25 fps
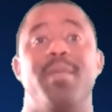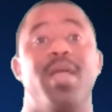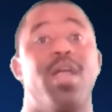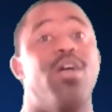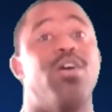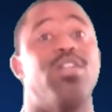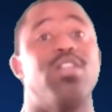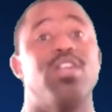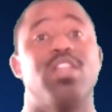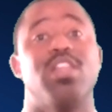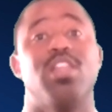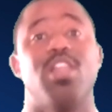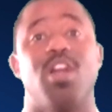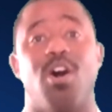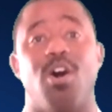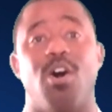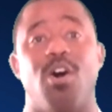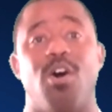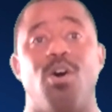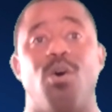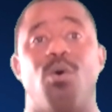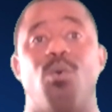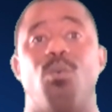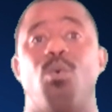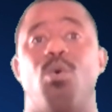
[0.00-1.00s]
Maryland
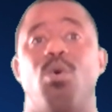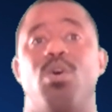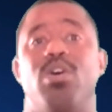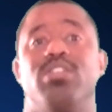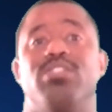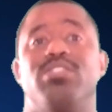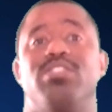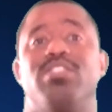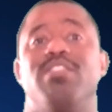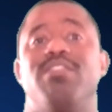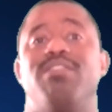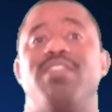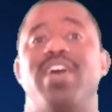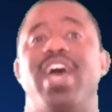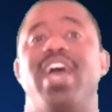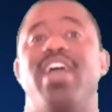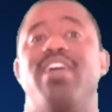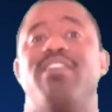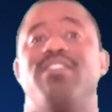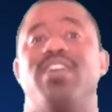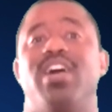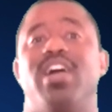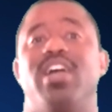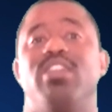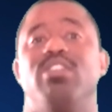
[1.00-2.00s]
law wants the
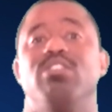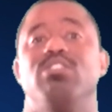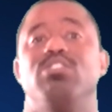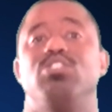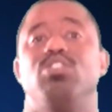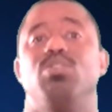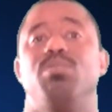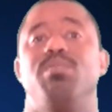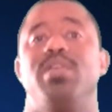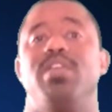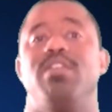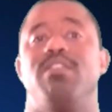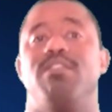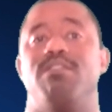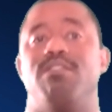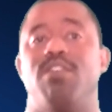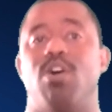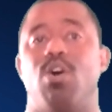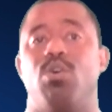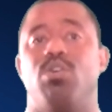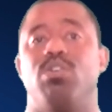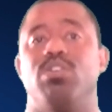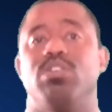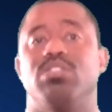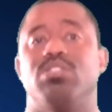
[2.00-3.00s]
fact finder to be
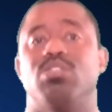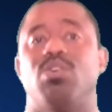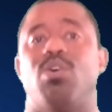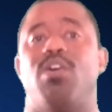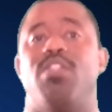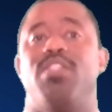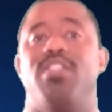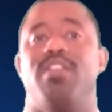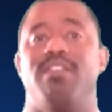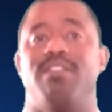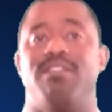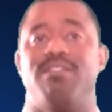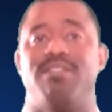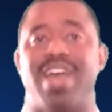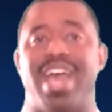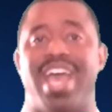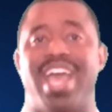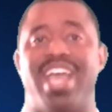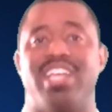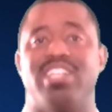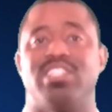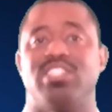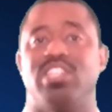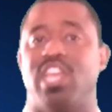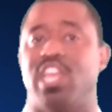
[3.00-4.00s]
focused on the
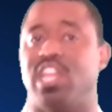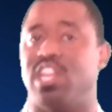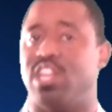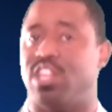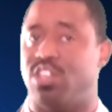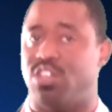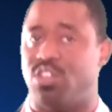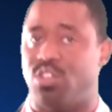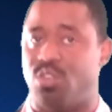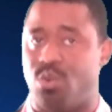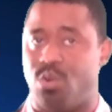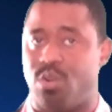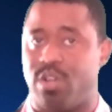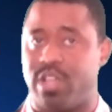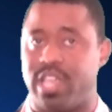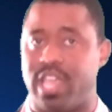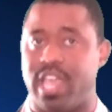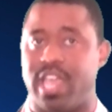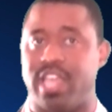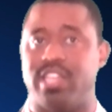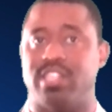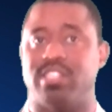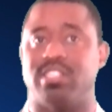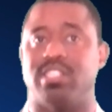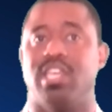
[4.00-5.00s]
facts in your
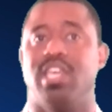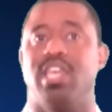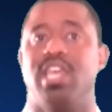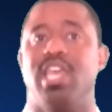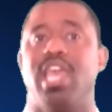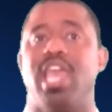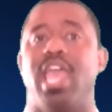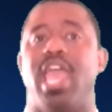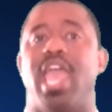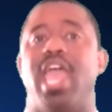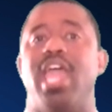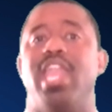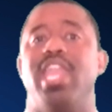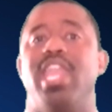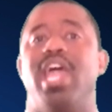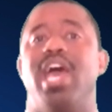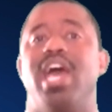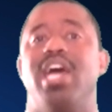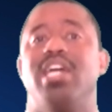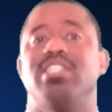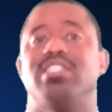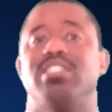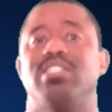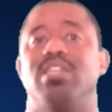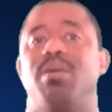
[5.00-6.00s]
case and
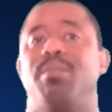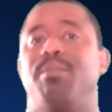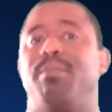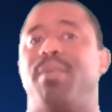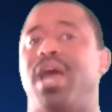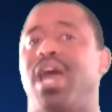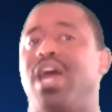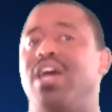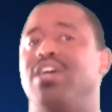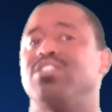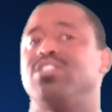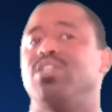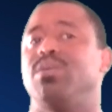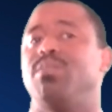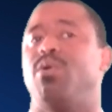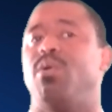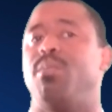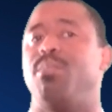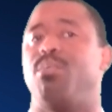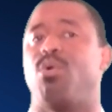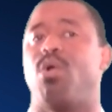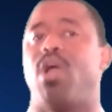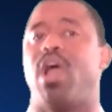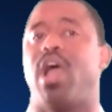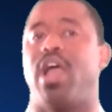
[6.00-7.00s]
not some
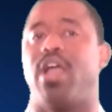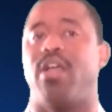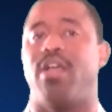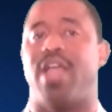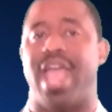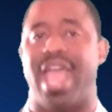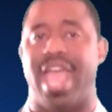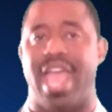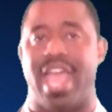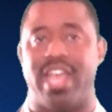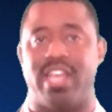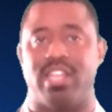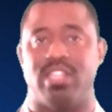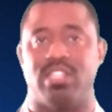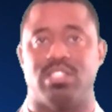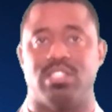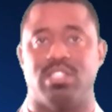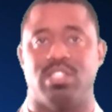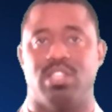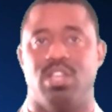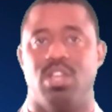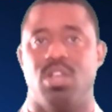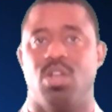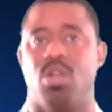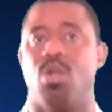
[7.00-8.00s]
possible prior
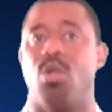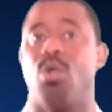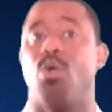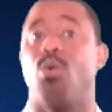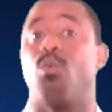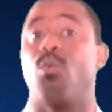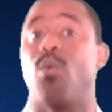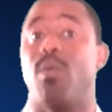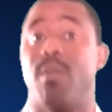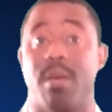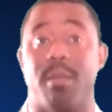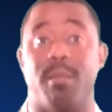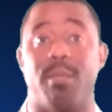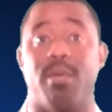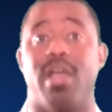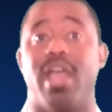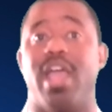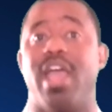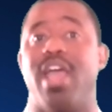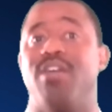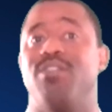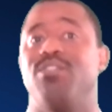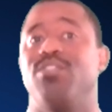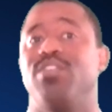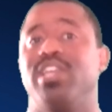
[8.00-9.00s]
acts. Remember,
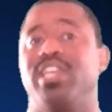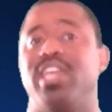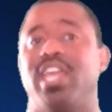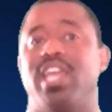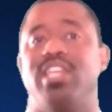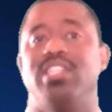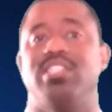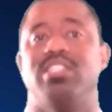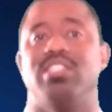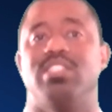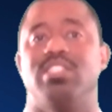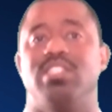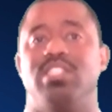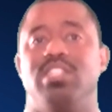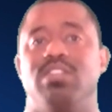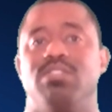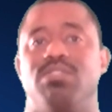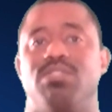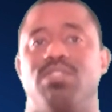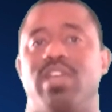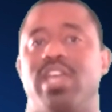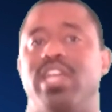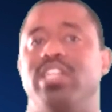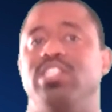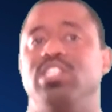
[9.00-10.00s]
every case is
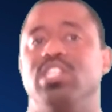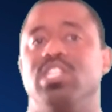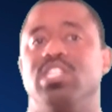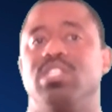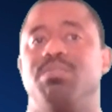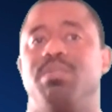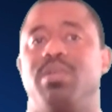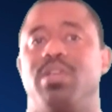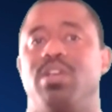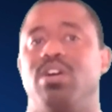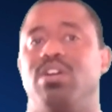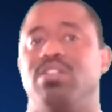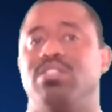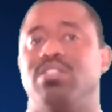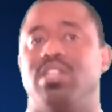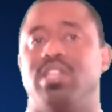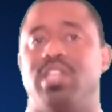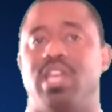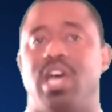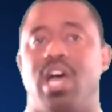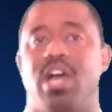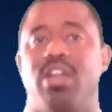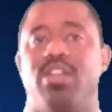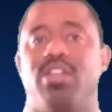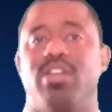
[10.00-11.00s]
different, and just because a
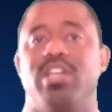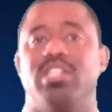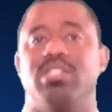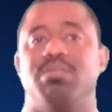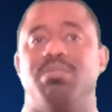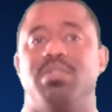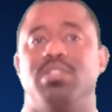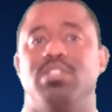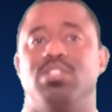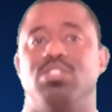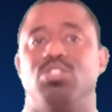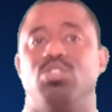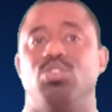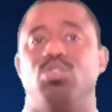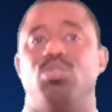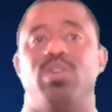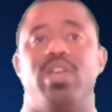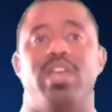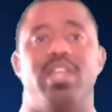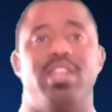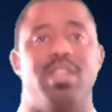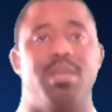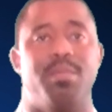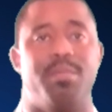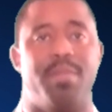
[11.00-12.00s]
doctor has been
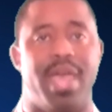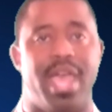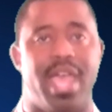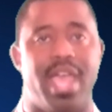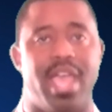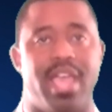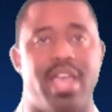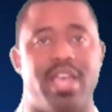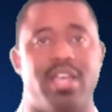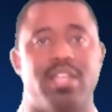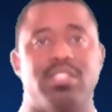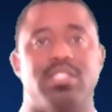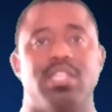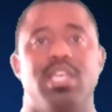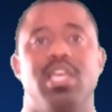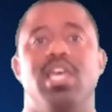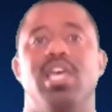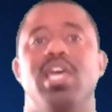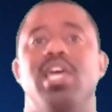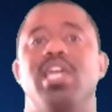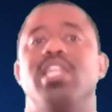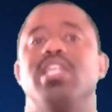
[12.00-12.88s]
sued in the past